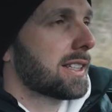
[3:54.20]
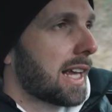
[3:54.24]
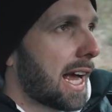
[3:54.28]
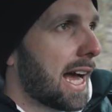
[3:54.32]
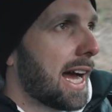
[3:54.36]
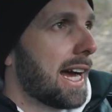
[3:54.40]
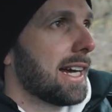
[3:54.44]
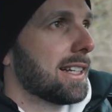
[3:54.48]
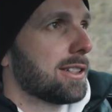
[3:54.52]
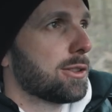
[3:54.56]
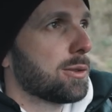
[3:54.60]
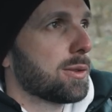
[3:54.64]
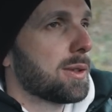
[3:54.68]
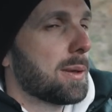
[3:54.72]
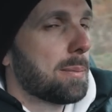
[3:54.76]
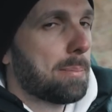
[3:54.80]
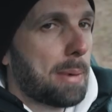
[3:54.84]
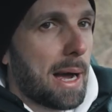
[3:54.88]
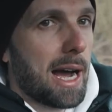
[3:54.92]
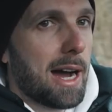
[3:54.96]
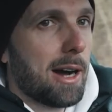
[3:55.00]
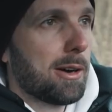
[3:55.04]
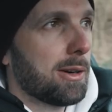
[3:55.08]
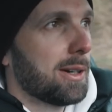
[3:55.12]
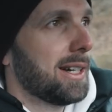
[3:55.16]
handle the
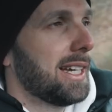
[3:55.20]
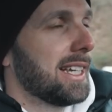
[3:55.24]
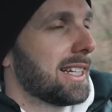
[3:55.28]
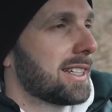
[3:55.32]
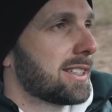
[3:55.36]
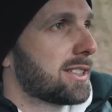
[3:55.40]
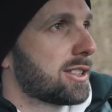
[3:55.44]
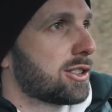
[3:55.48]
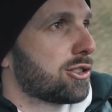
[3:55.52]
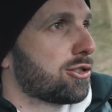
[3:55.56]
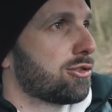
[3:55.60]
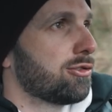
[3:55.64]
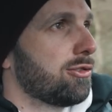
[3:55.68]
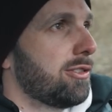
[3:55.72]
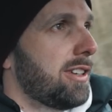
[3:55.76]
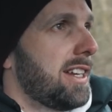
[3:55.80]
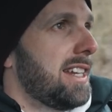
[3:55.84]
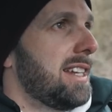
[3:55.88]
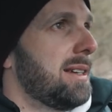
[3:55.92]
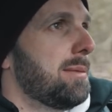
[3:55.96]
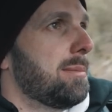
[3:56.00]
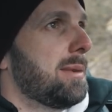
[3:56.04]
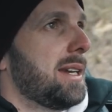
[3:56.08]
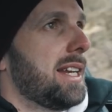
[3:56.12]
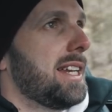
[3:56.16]
power
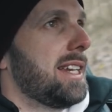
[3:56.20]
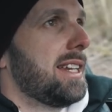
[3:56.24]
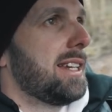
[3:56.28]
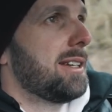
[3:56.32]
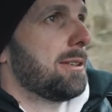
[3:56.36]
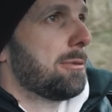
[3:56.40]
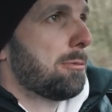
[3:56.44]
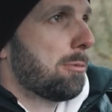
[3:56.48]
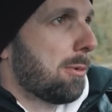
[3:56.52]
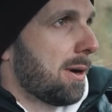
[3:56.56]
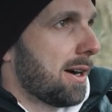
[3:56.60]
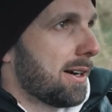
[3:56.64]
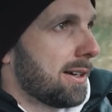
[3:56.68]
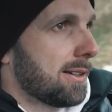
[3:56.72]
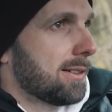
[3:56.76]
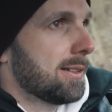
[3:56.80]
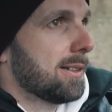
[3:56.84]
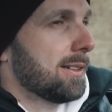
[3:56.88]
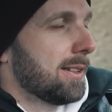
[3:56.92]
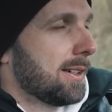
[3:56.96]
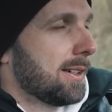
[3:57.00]
extremely well.